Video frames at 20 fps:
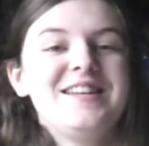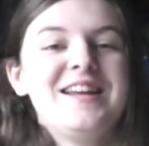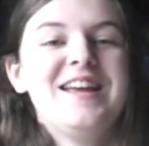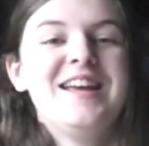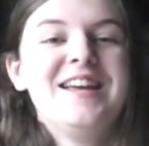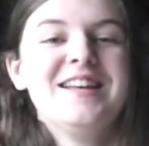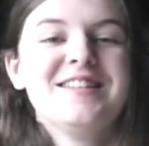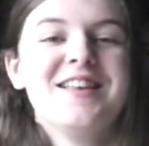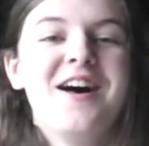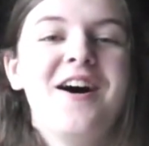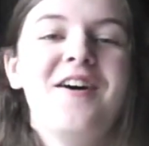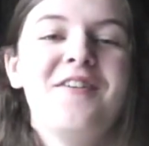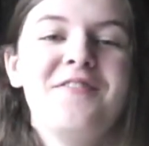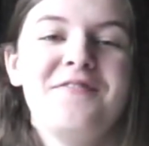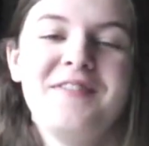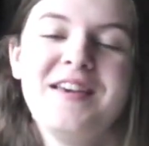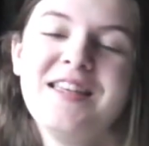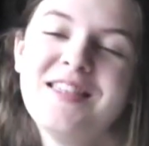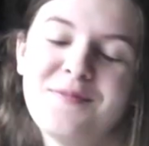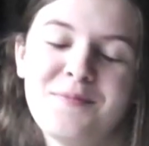She is our
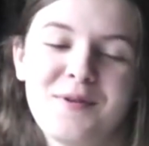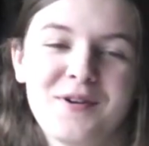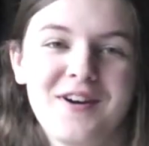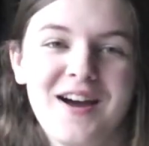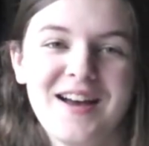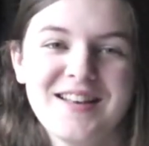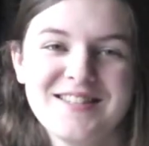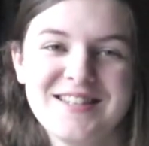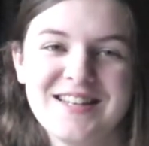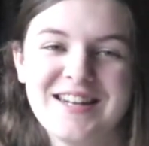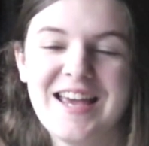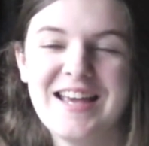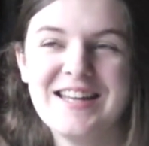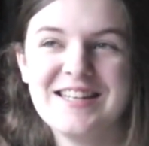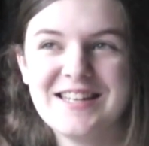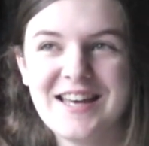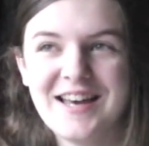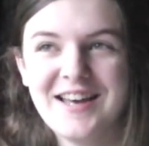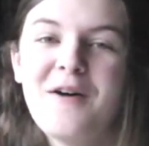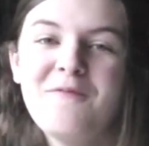fifth
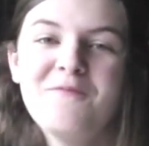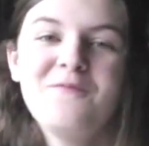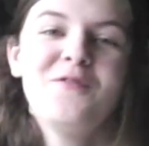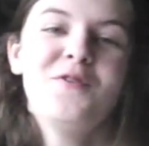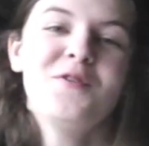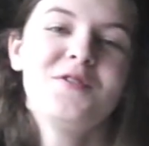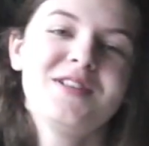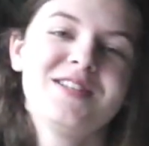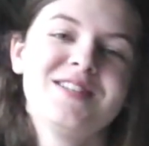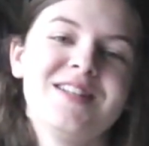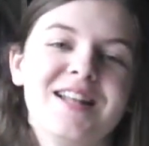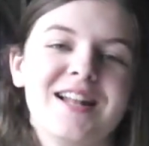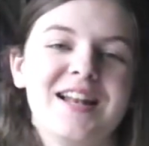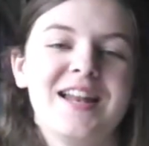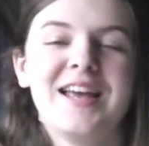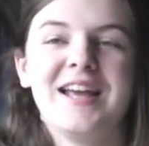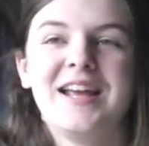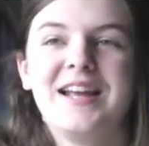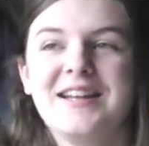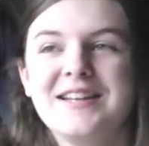procrastinator.
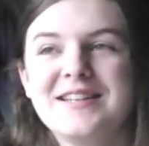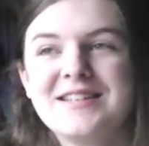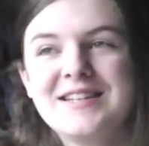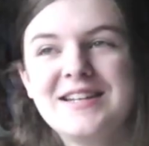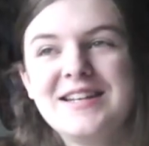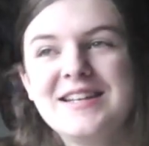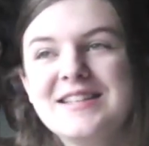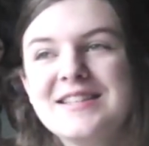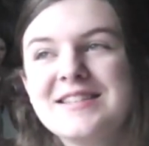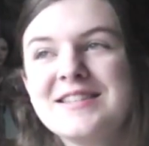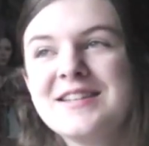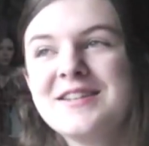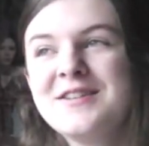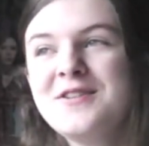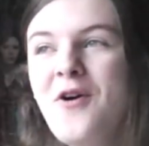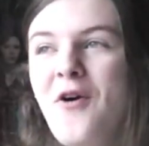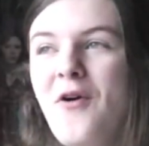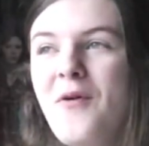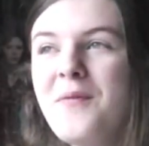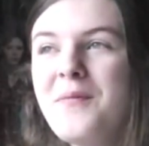Unfortunately, she's
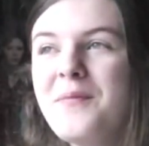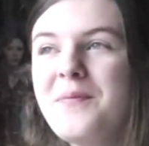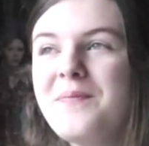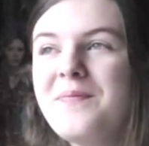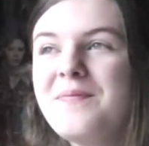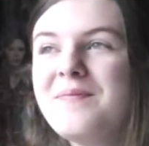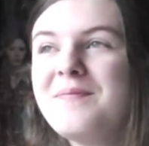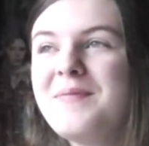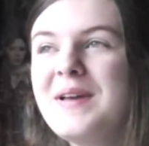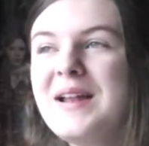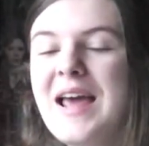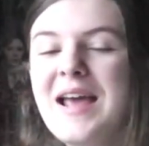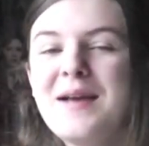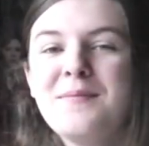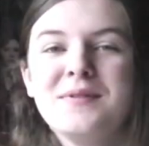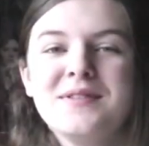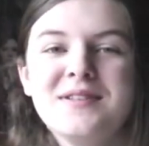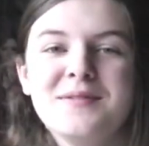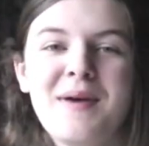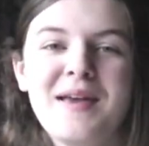not been
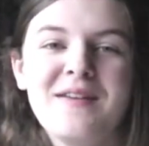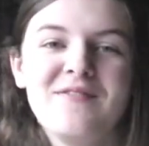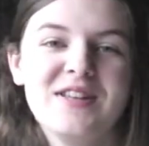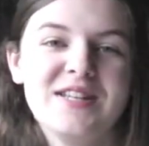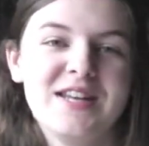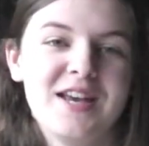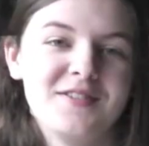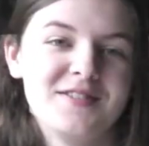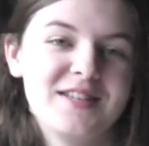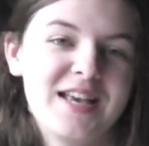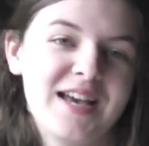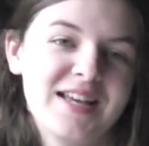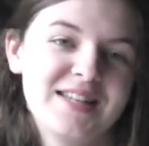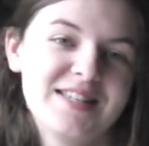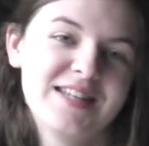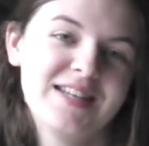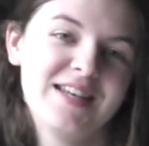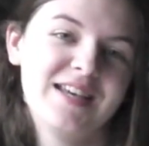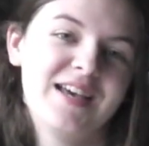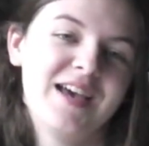able to make videos
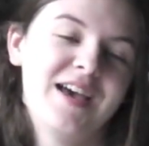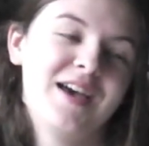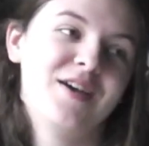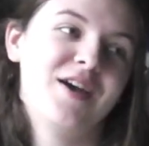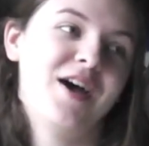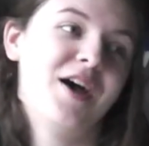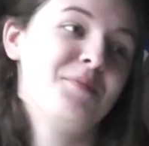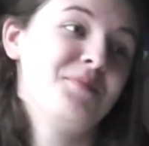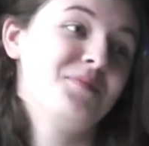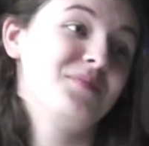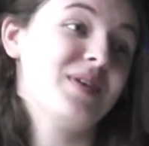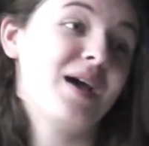yet. Uh, I'm,